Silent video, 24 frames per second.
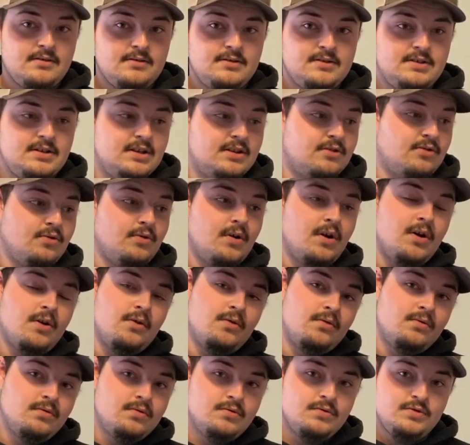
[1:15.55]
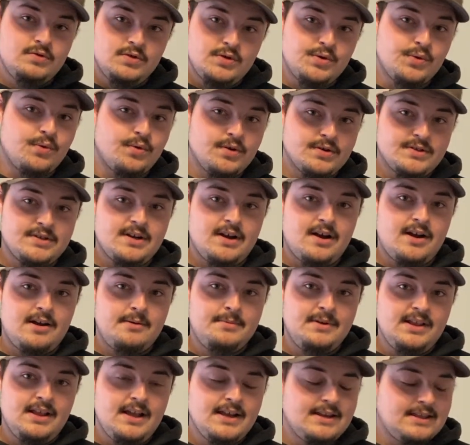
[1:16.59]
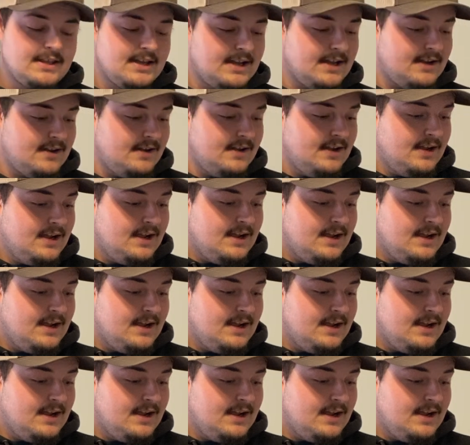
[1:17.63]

to throw towards a hobby like that.